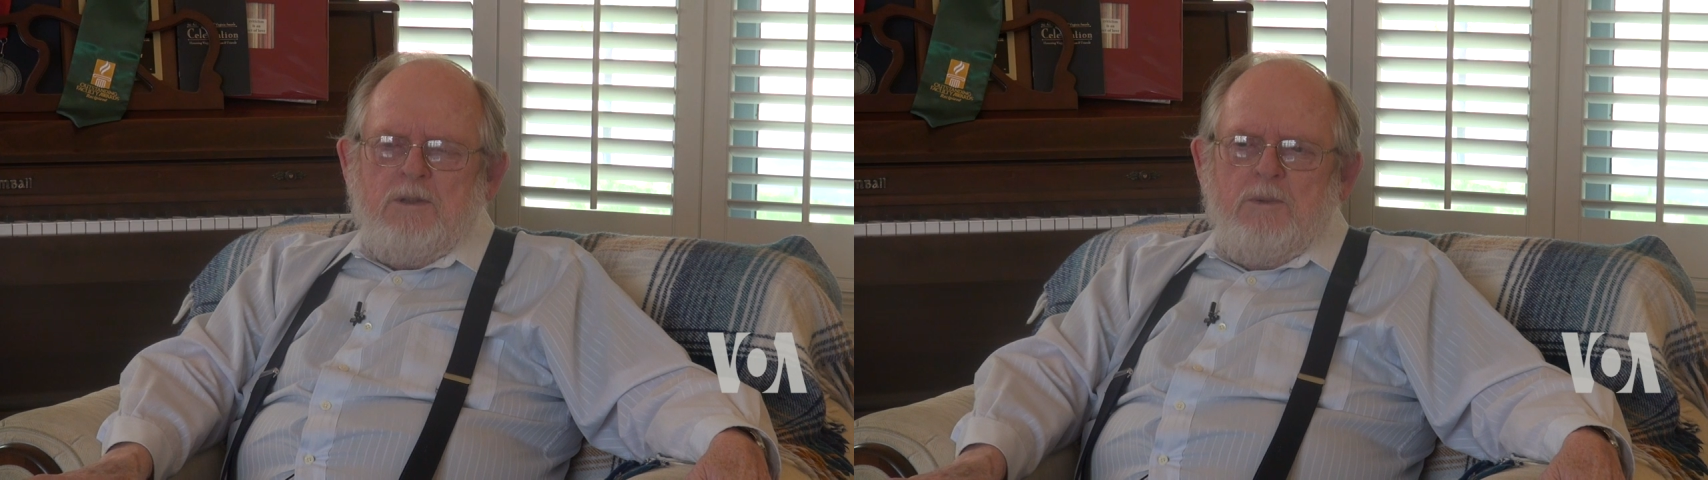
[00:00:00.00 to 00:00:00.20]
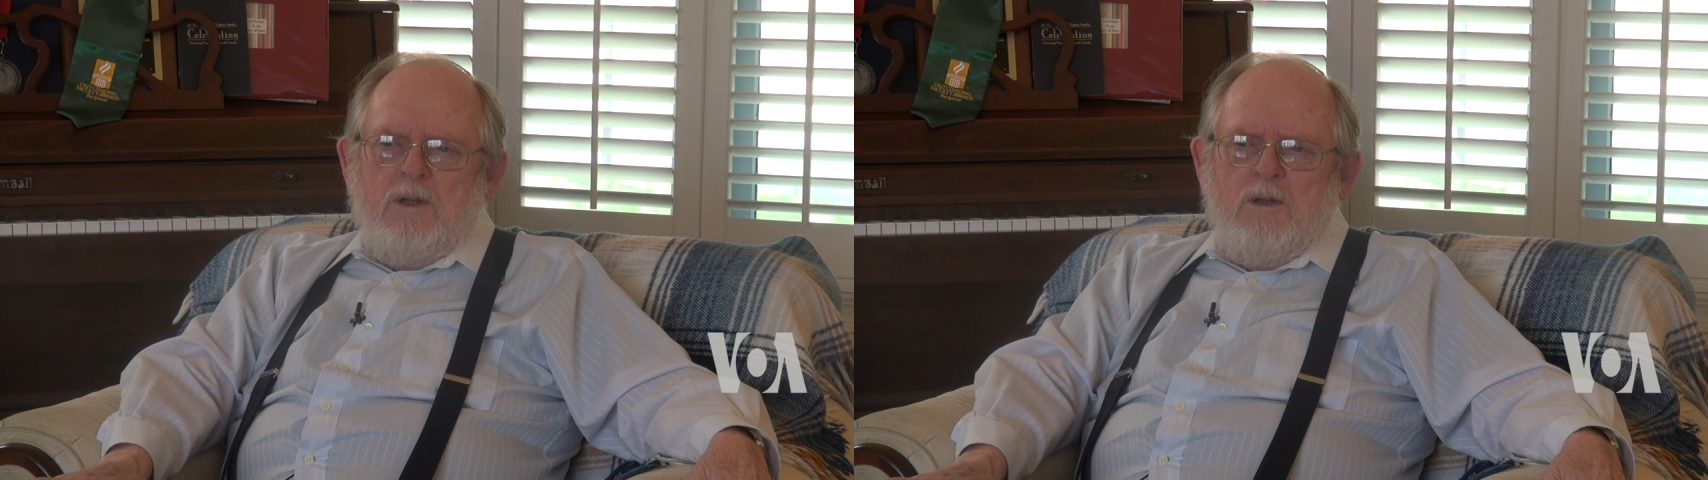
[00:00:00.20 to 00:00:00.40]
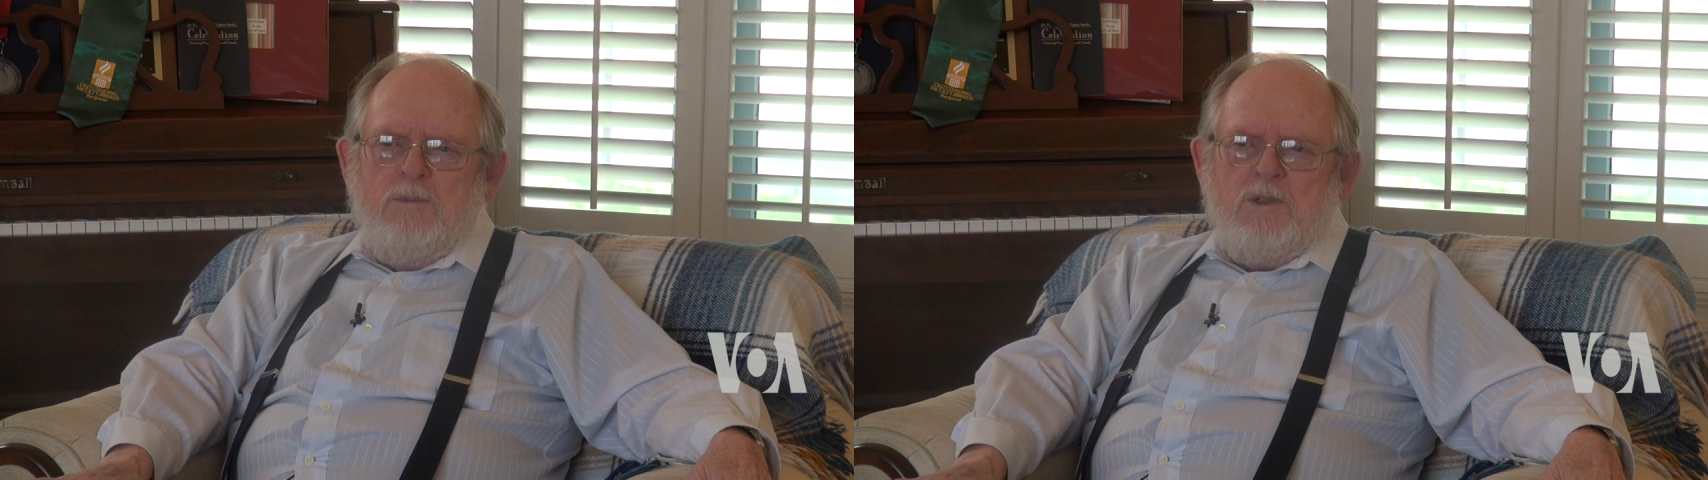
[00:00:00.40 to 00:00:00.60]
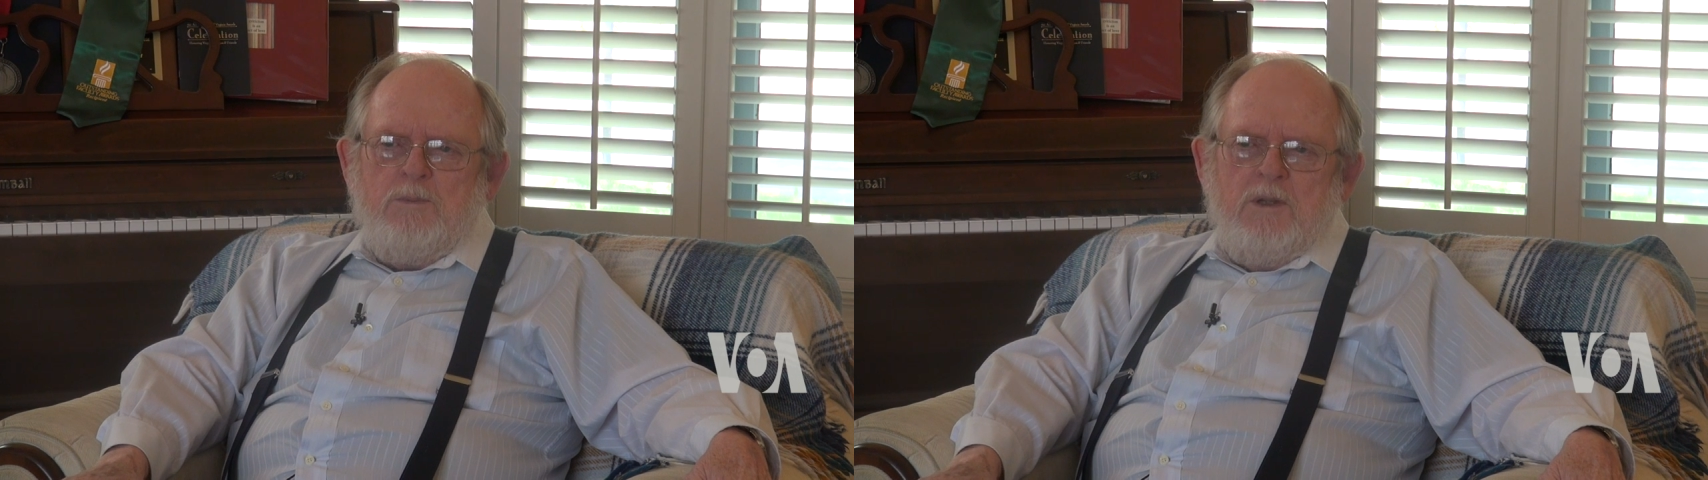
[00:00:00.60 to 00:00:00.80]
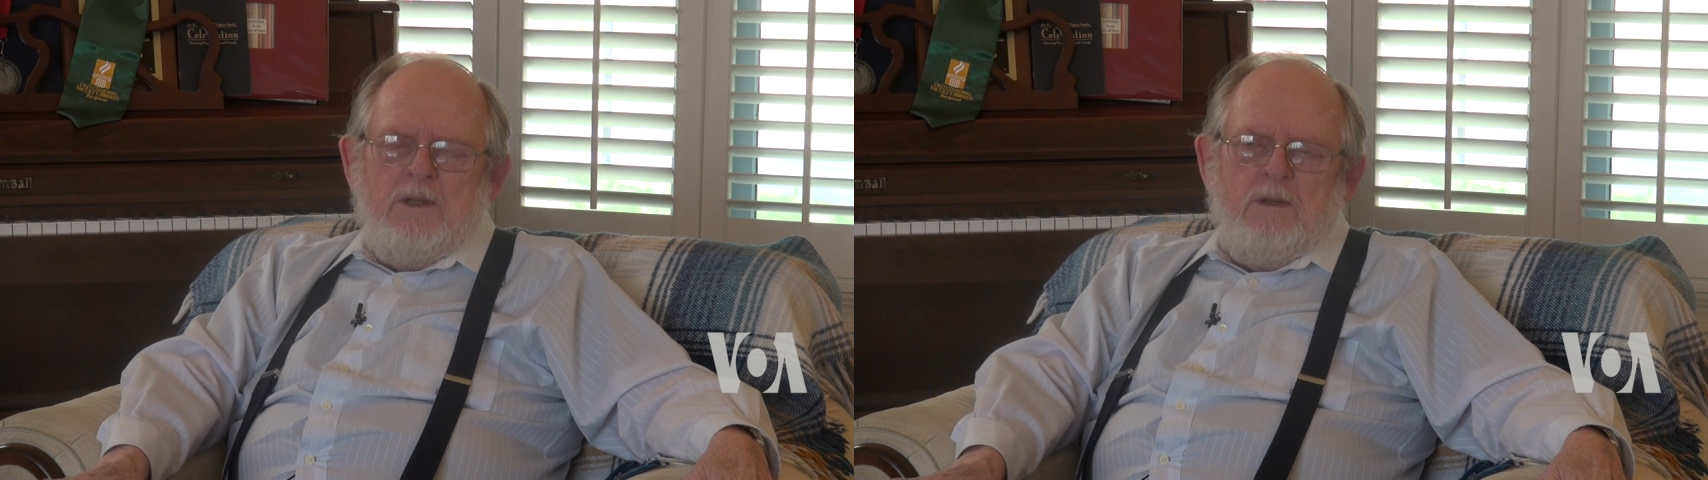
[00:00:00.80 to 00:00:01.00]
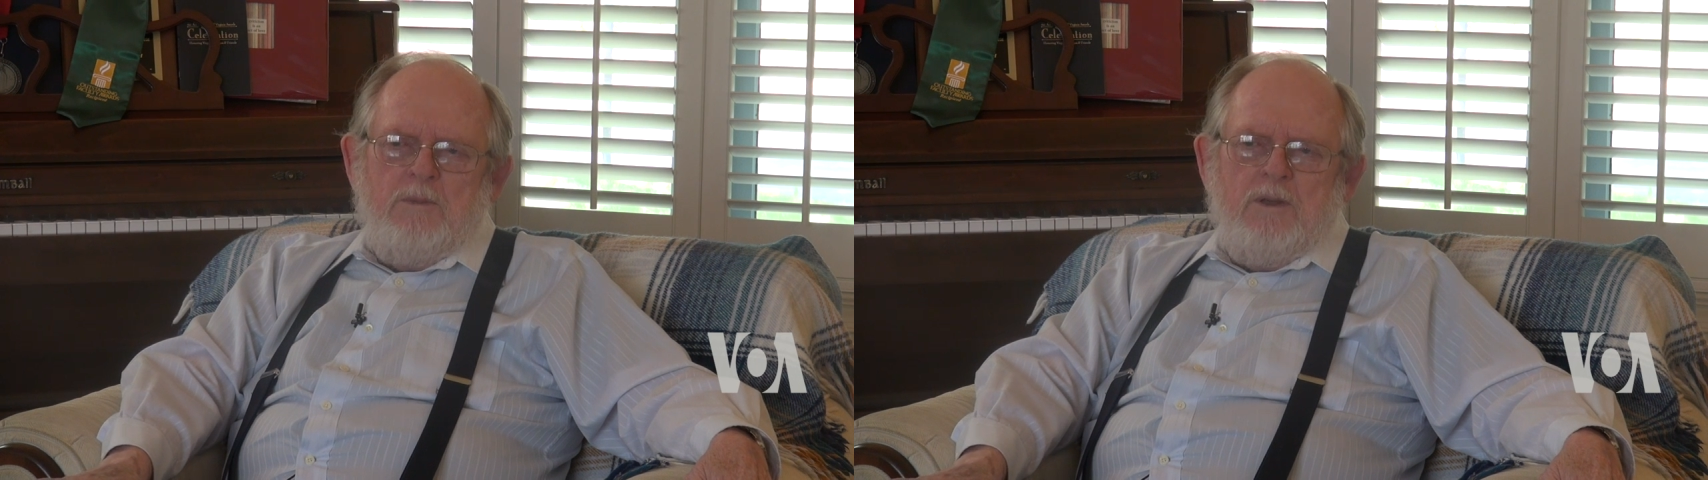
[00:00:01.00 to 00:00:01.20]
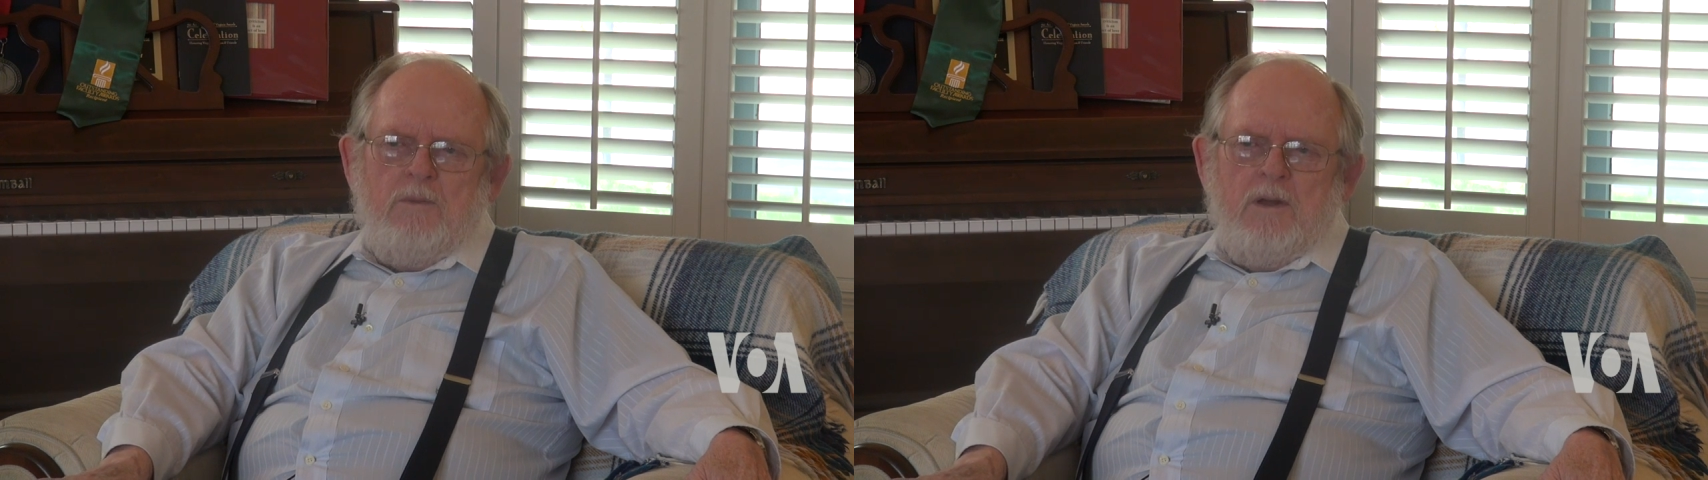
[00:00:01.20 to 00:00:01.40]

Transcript: no matter how much money I made